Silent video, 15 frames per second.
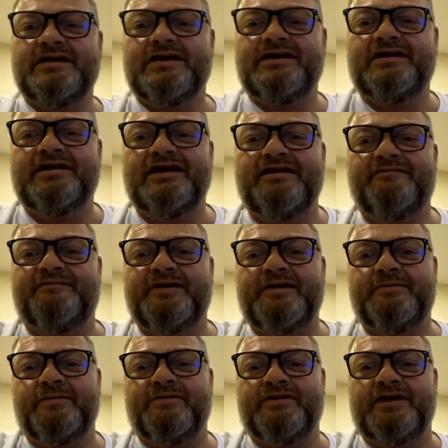They have
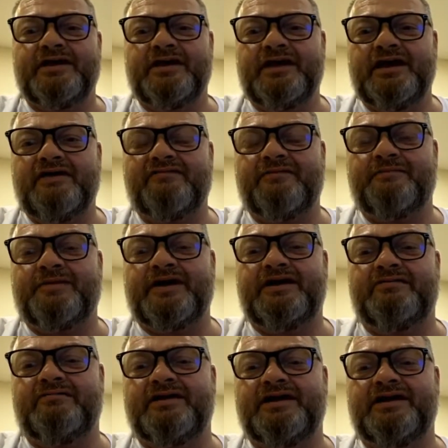people that haven't
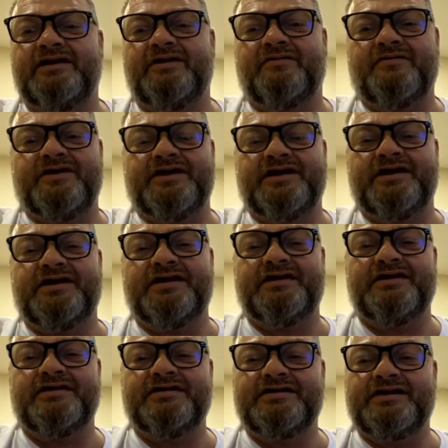paid rent in over a
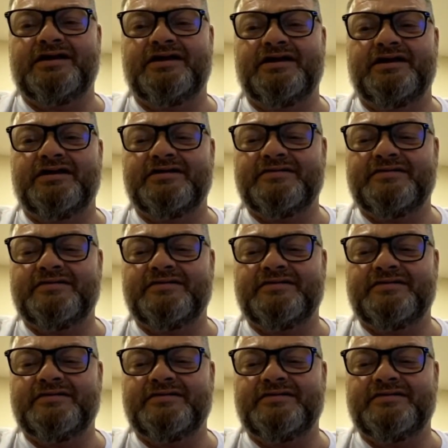year. Yeah.